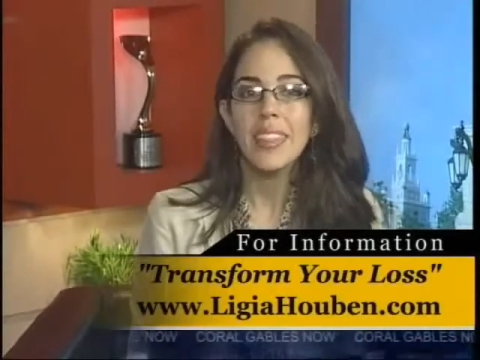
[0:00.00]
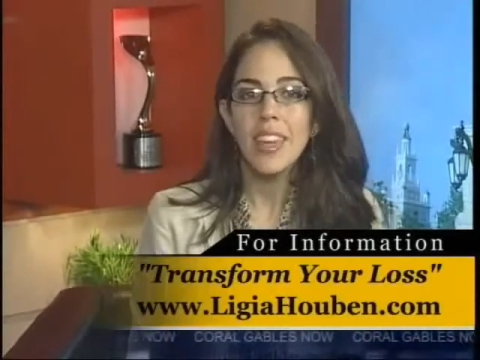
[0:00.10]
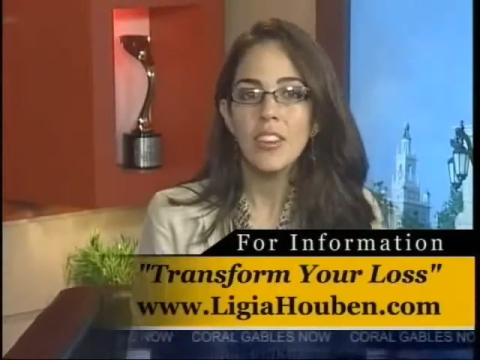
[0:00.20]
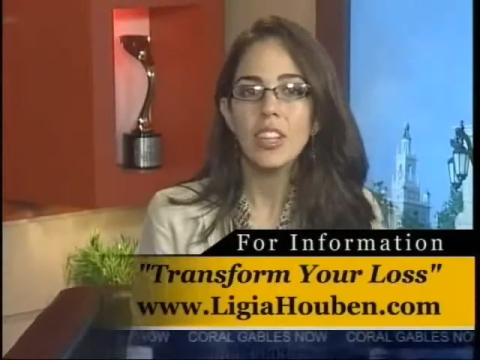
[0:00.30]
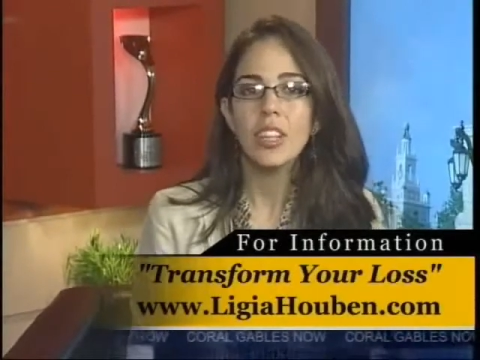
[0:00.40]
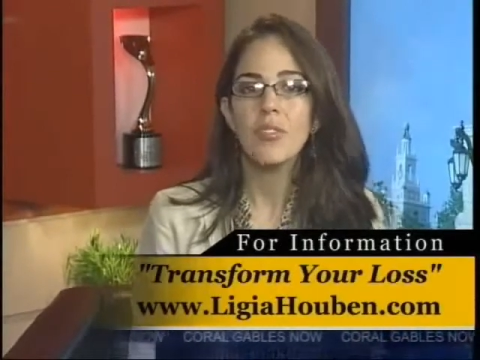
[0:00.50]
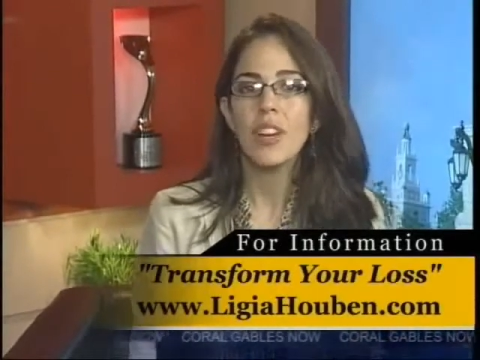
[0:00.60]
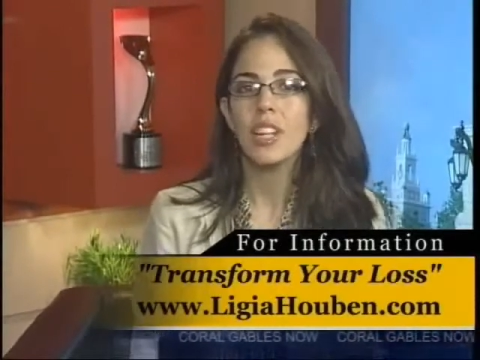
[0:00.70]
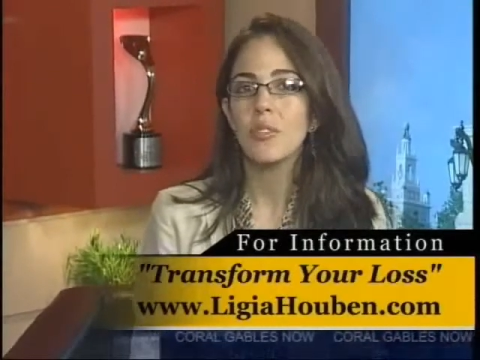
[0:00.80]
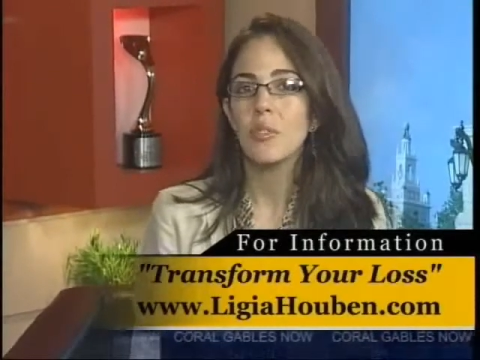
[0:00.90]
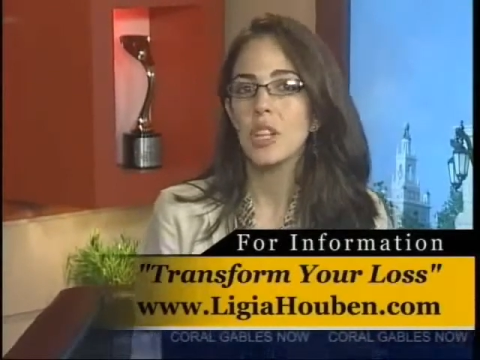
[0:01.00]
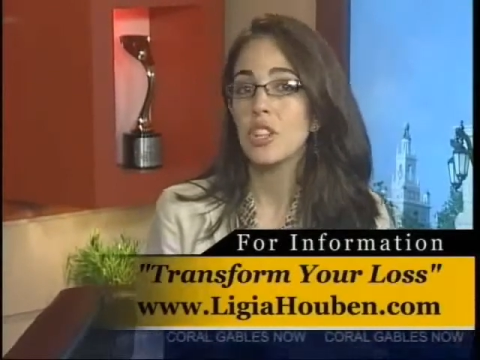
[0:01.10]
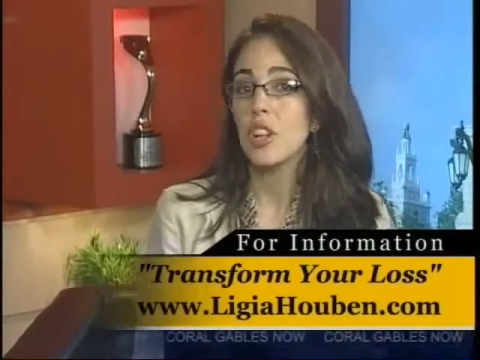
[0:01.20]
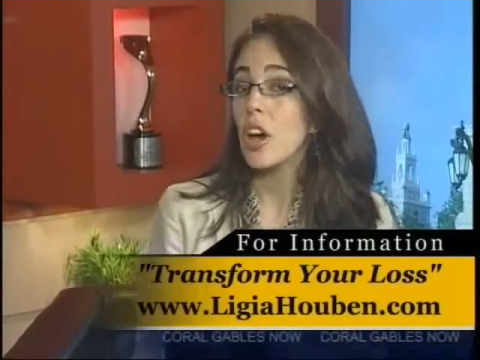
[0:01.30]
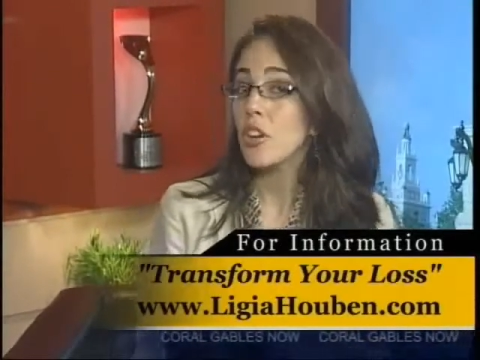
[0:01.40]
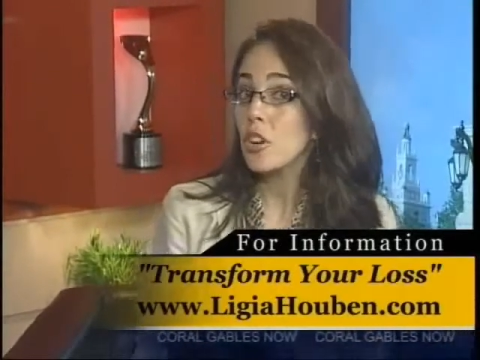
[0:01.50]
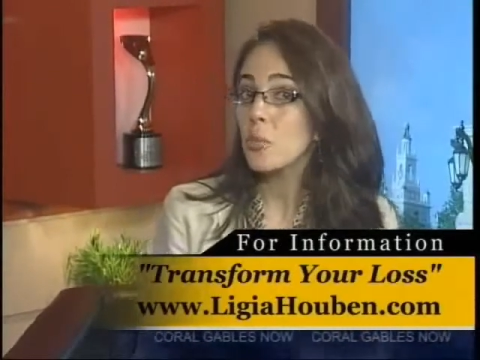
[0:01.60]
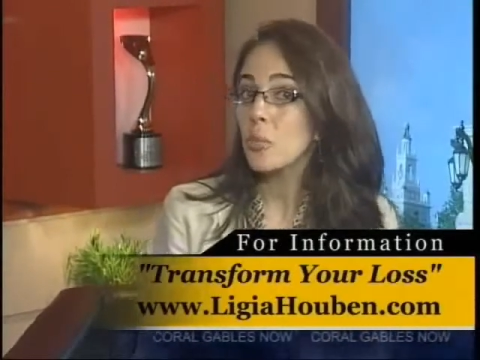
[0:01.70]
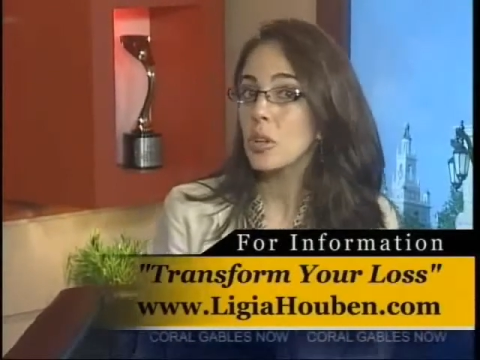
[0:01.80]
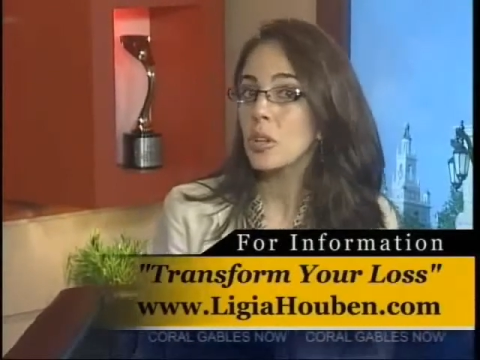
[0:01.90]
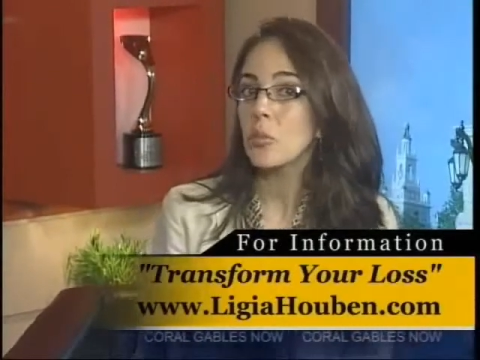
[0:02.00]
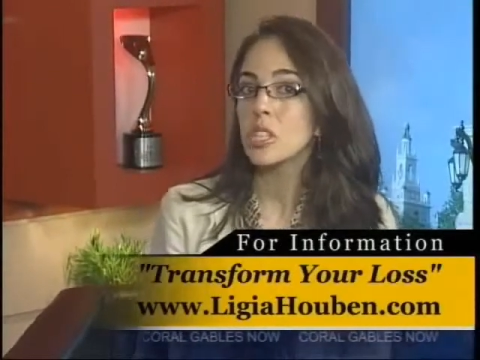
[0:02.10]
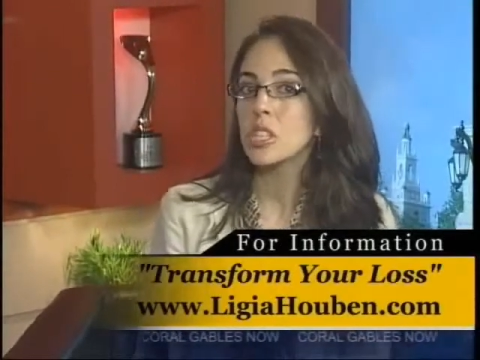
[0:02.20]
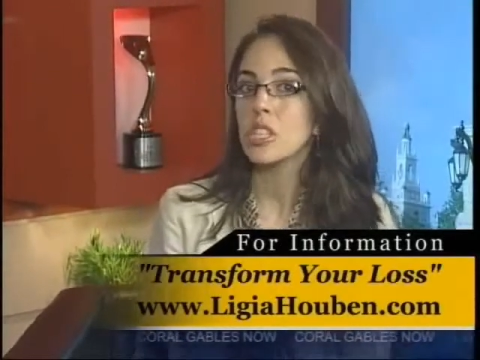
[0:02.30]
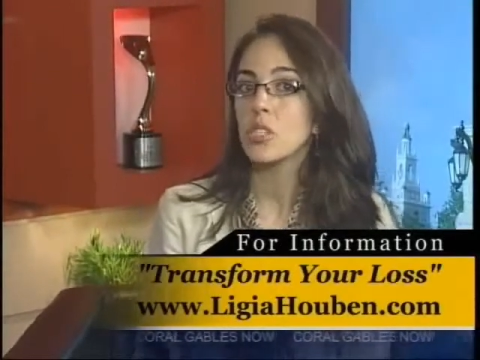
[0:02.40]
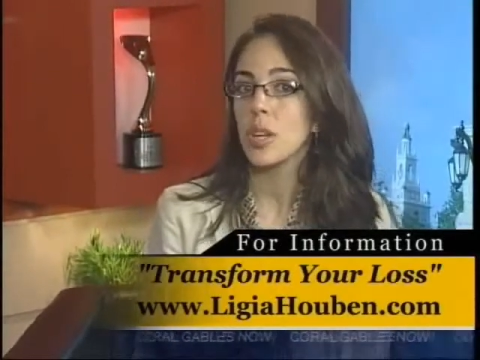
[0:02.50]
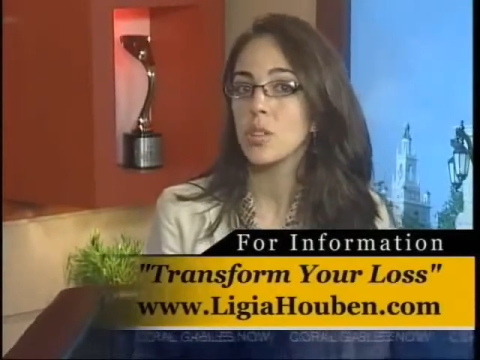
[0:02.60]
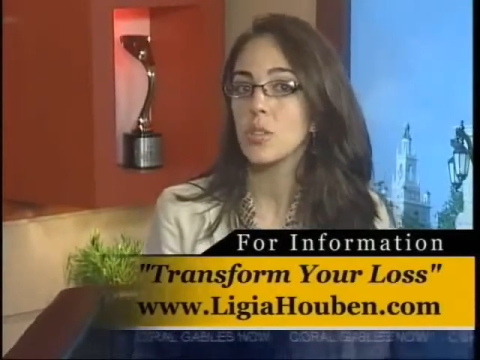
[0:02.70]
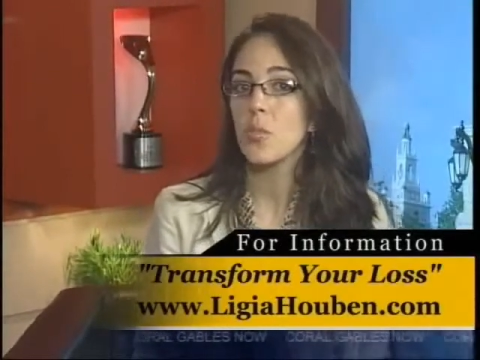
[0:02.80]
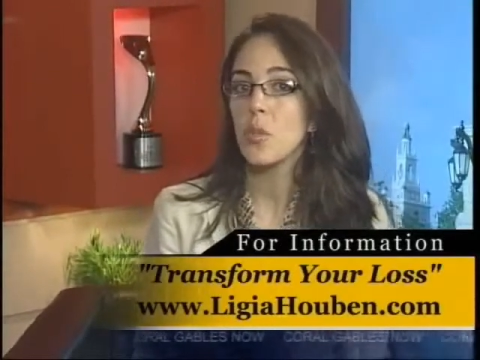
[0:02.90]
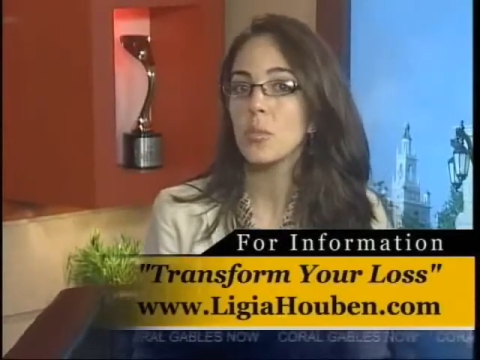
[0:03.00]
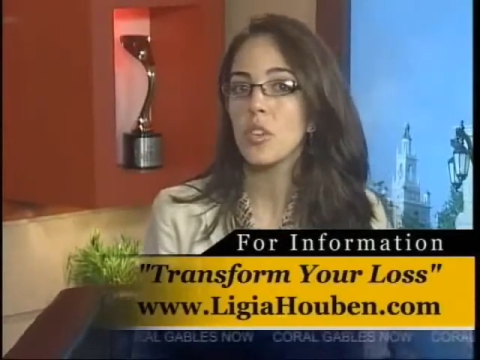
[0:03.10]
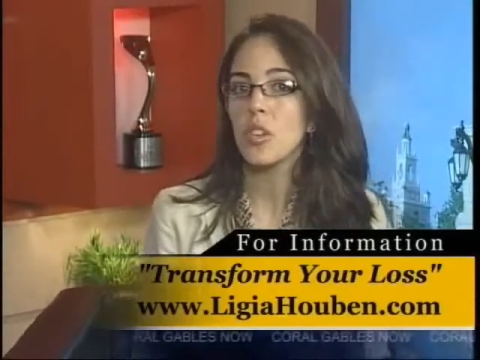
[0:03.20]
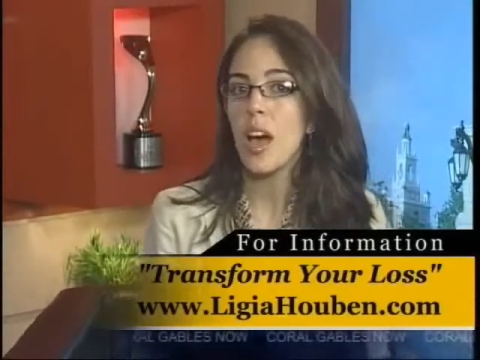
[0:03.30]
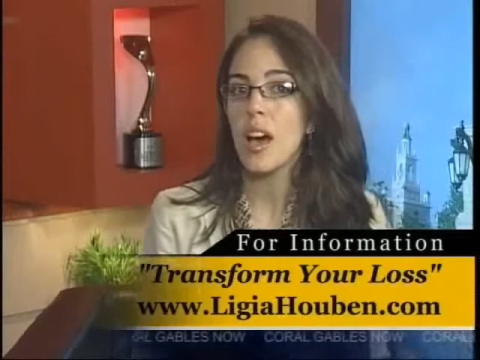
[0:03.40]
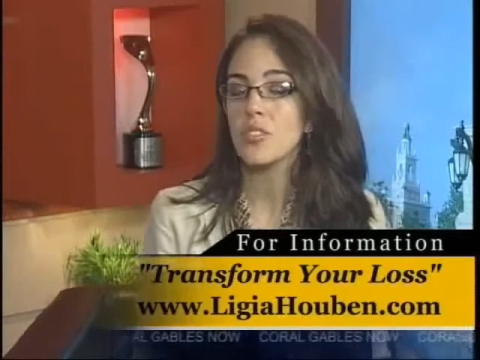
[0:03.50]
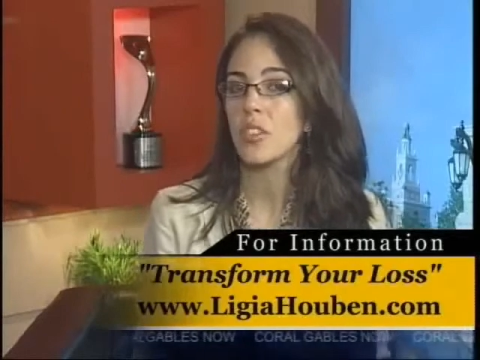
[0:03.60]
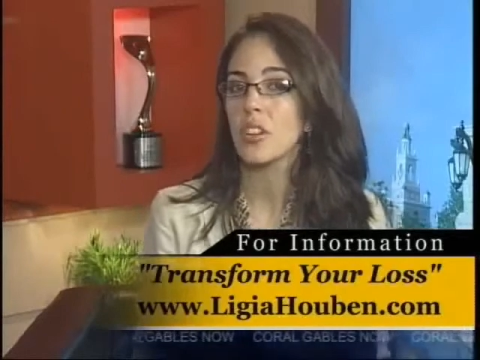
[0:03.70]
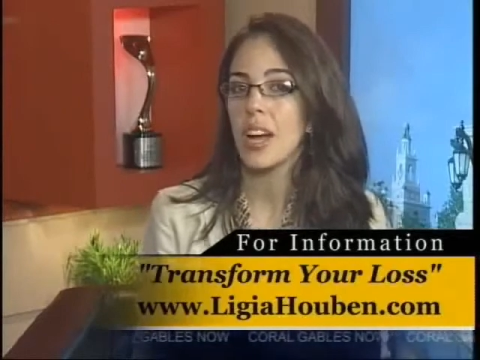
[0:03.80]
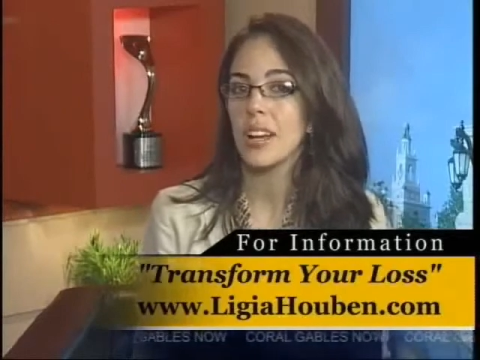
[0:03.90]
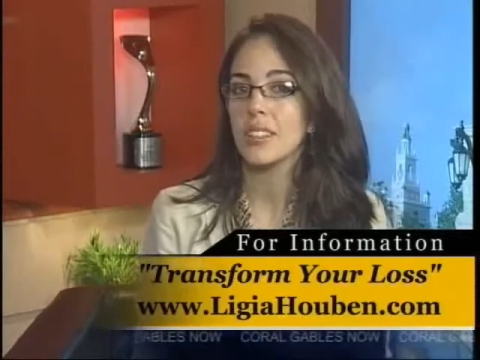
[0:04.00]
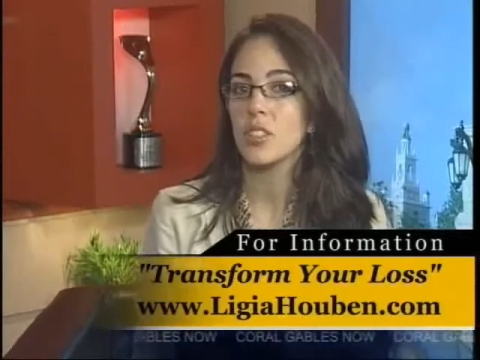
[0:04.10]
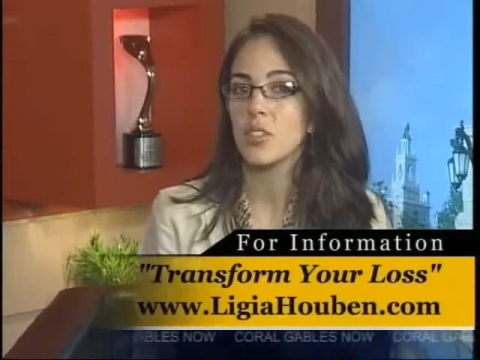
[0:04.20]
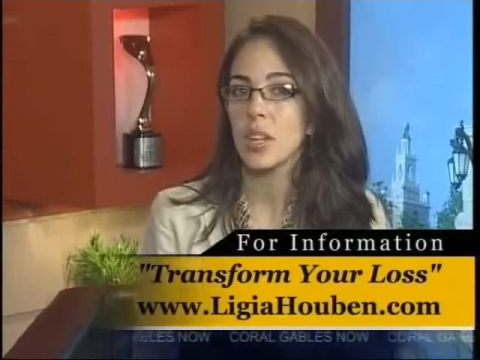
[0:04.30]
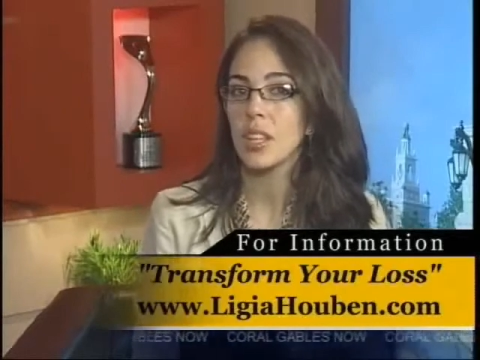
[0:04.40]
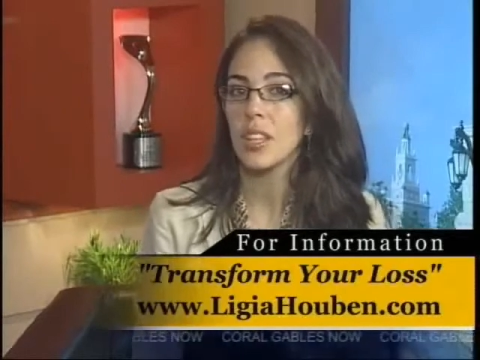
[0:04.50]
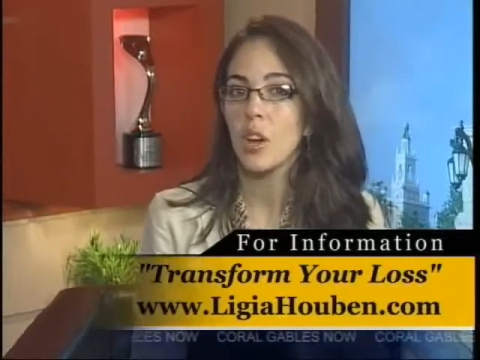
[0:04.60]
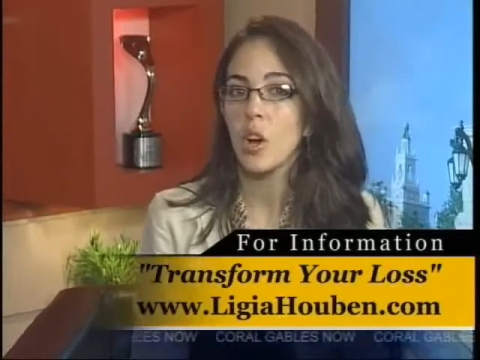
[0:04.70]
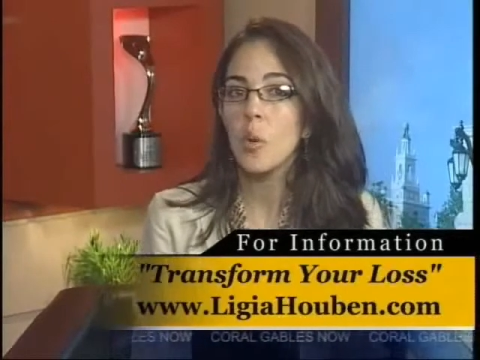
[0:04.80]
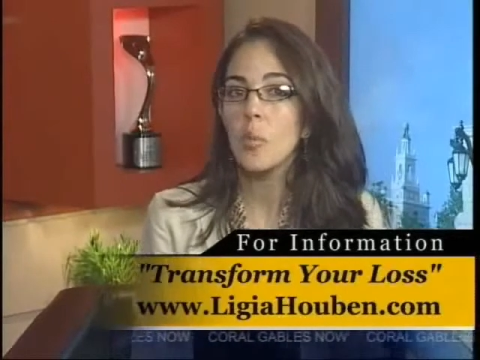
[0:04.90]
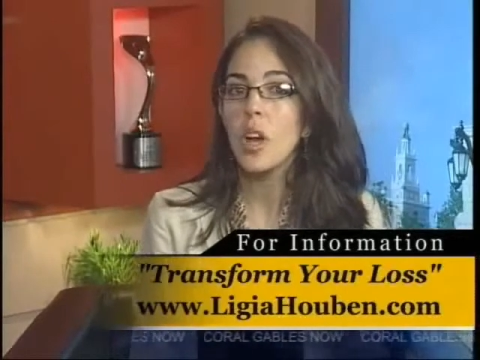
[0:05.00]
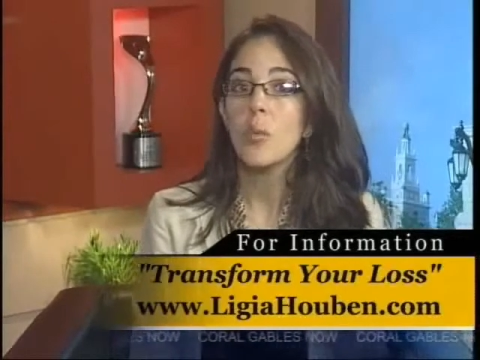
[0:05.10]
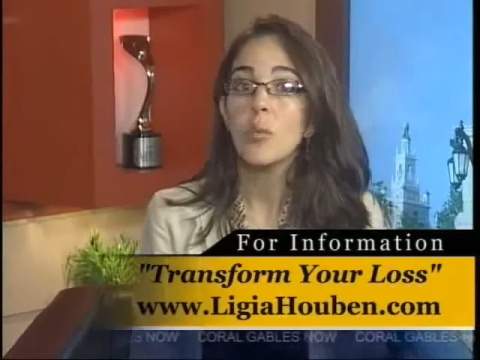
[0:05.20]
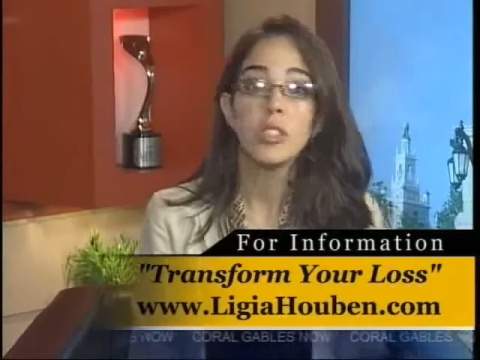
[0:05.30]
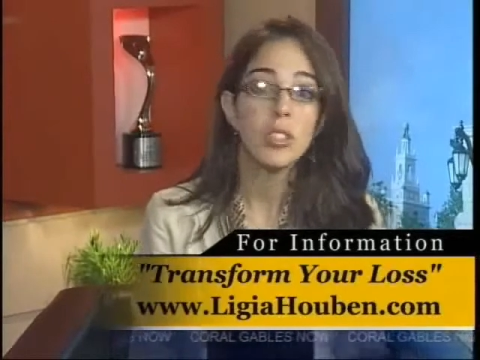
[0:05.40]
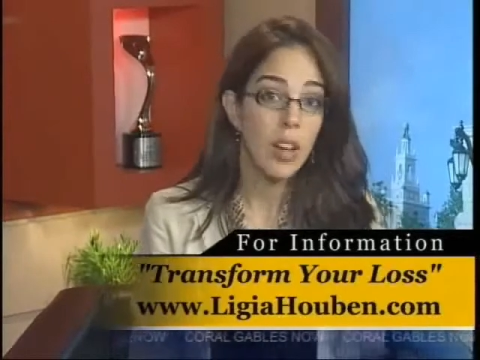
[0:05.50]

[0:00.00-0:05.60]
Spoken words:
And there you're going to find information on her book, which is Transform Your Loss, Your Guide to Strength and Hope,